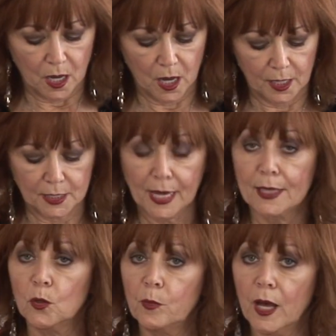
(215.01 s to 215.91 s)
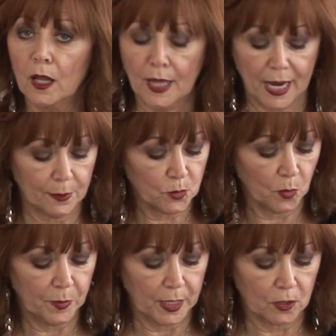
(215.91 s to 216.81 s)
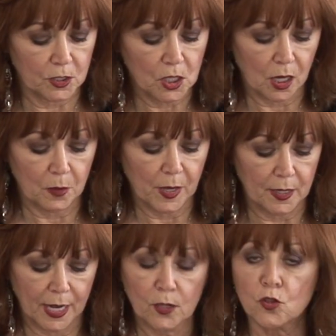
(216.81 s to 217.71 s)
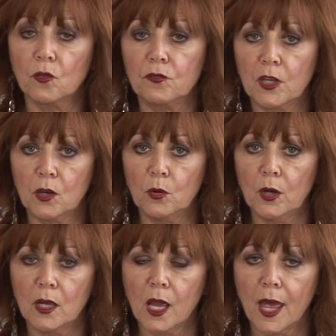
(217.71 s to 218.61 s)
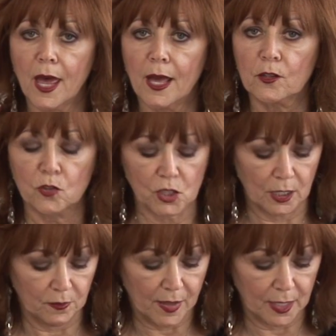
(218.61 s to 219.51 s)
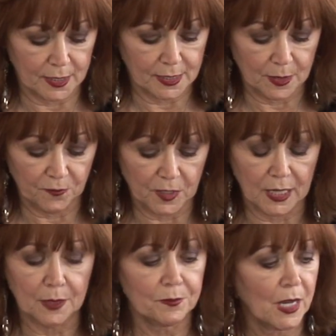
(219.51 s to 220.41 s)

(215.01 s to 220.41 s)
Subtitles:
DeAnn Lubell-Ames will be here to talk about Angel View and Coachella Valley Symphony.